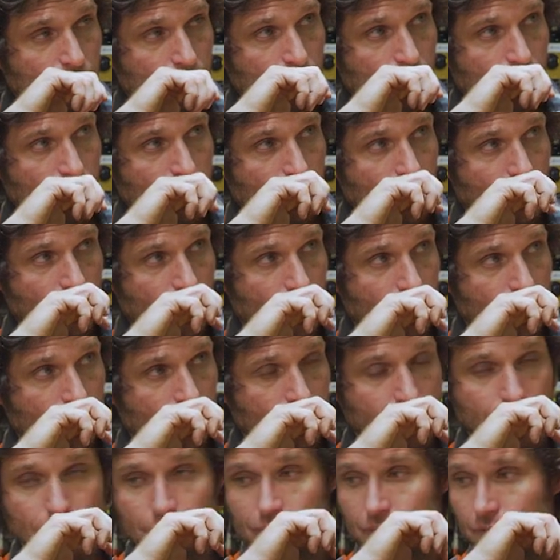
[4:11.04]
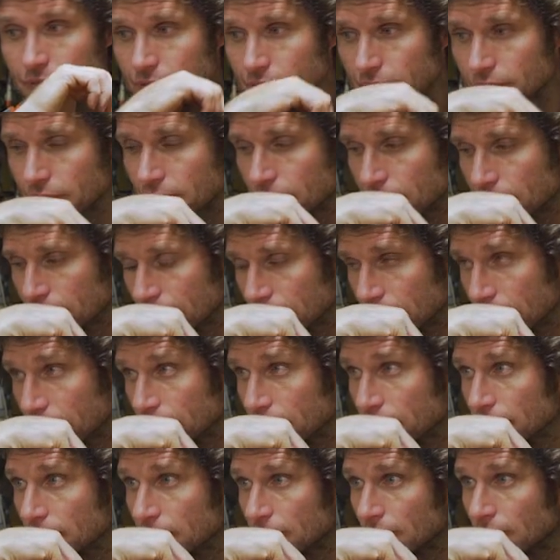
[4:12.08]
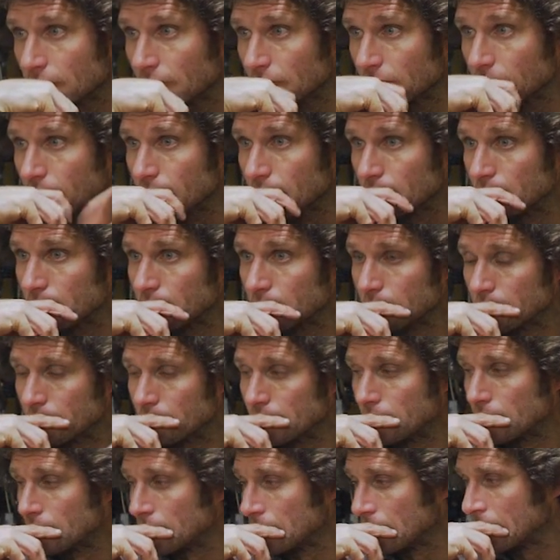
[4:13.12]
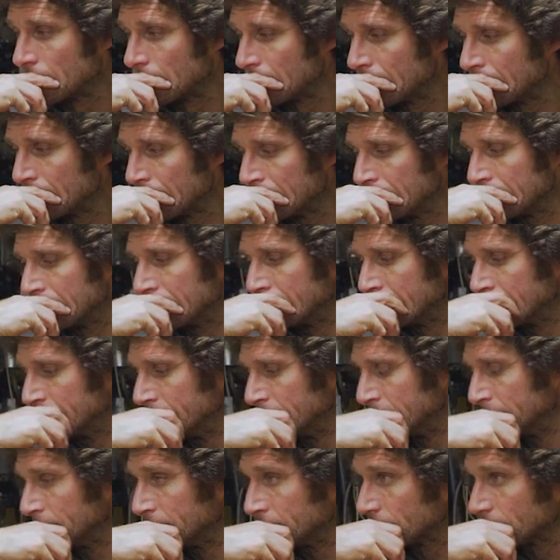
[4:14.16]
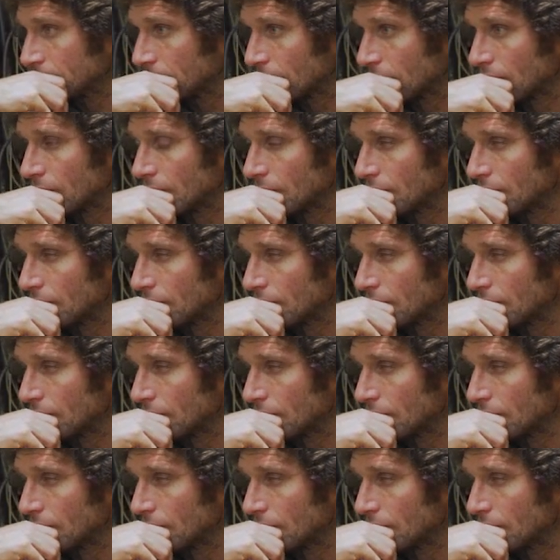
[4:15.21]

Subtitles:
[no speech]